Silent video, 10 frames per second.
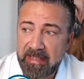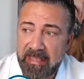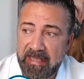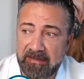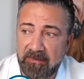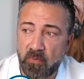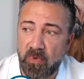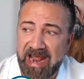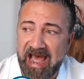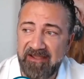And
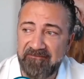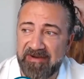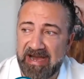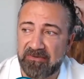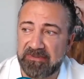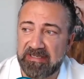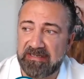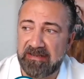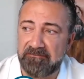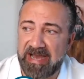what I found
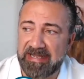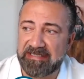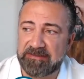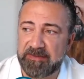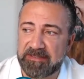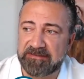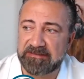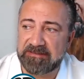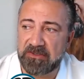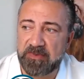in my
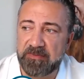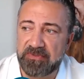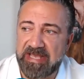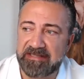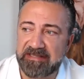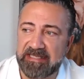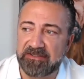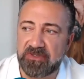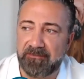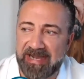experiences, people, they get
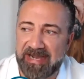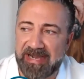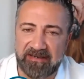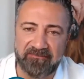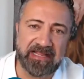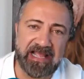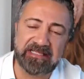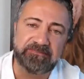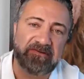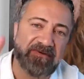into the mindset of like, I
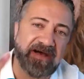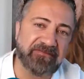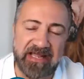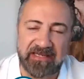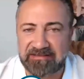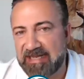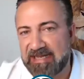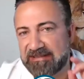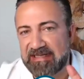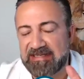can spend $5 a
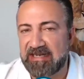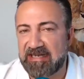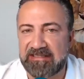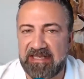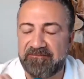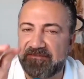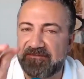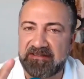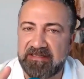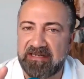day, $10 a day,
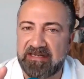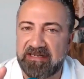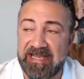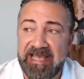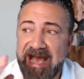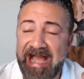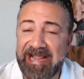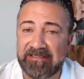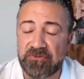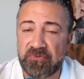$15 a day.
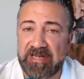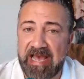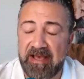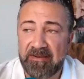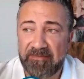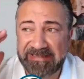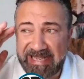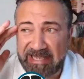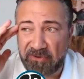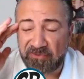I can do that, but
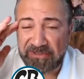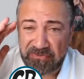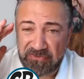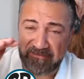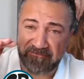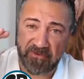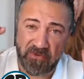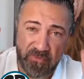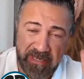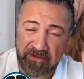they can only do that for
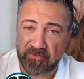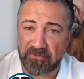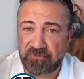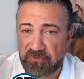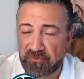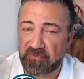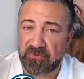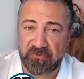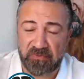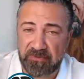a week or 2
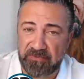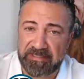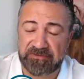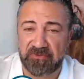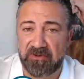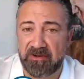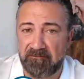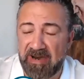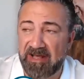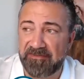or 3 weeks or a
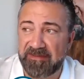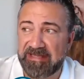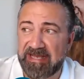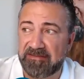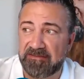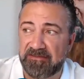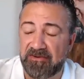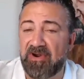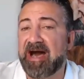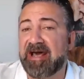month. And then
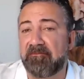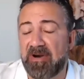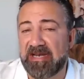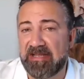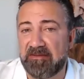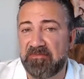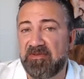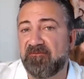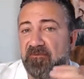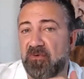they're out of money
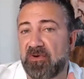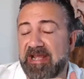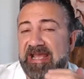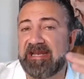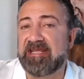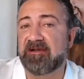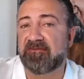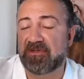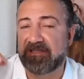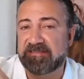before any
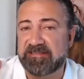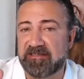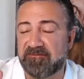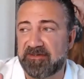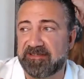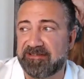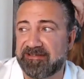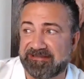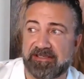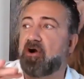of their leads get converted. And
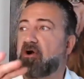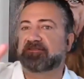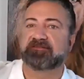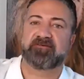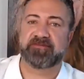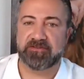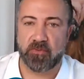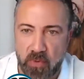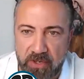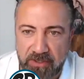they say, oh, this stuff doesn't
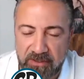work.